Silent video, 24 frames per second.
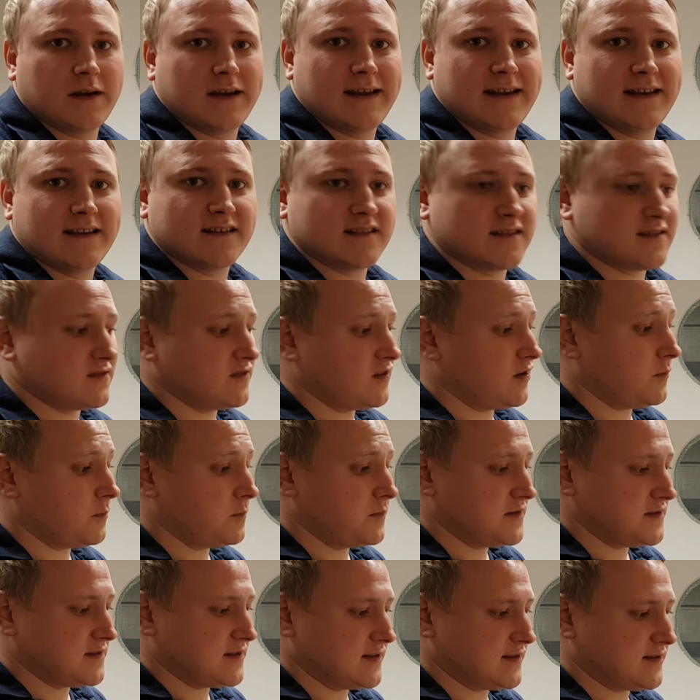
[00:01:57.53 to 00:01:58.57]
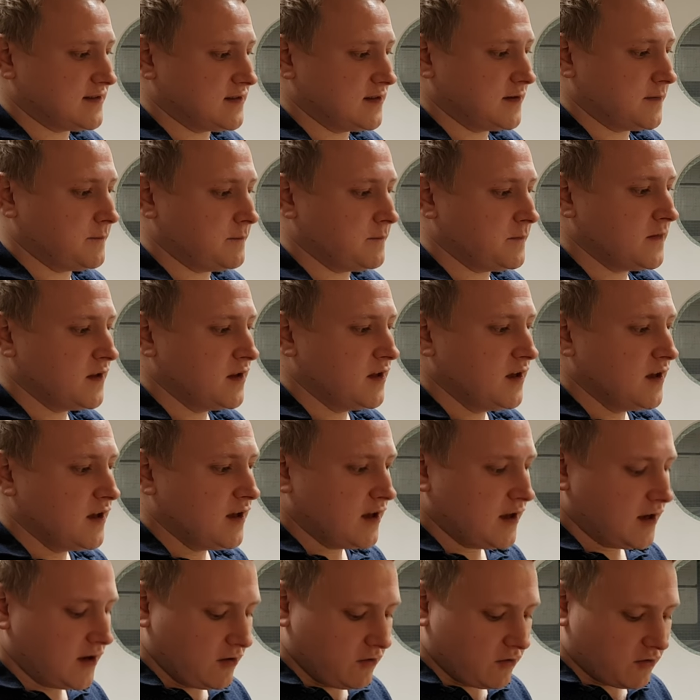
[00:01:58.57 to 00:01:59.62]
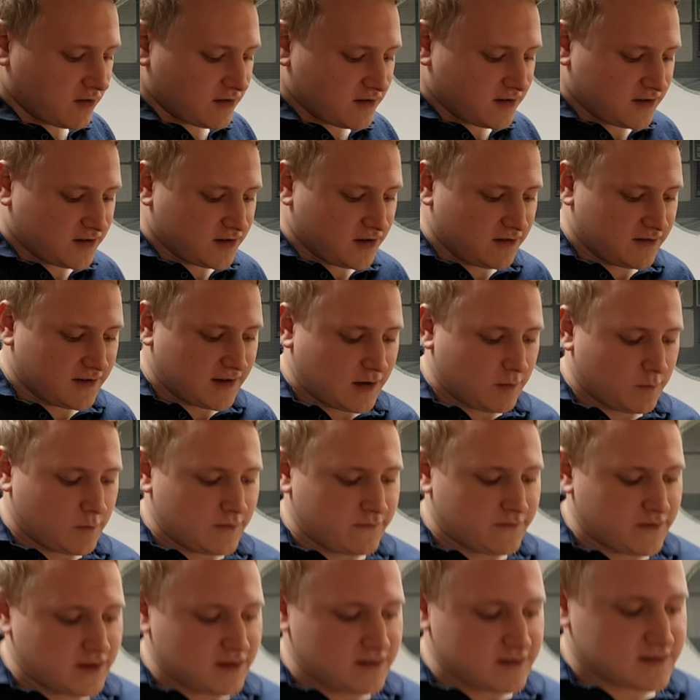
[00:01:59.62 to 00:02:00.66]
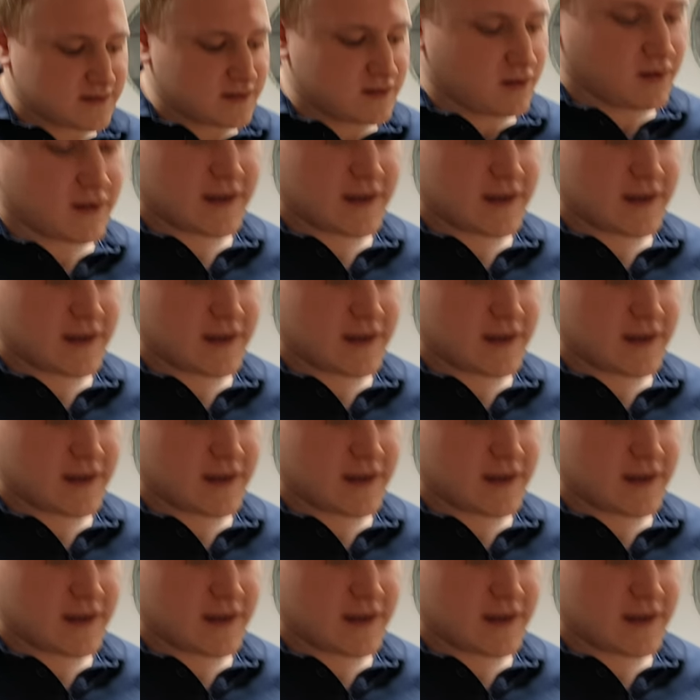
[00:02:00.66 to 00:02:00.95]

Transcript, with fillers: we need to stop the system. In order to do that, we've used an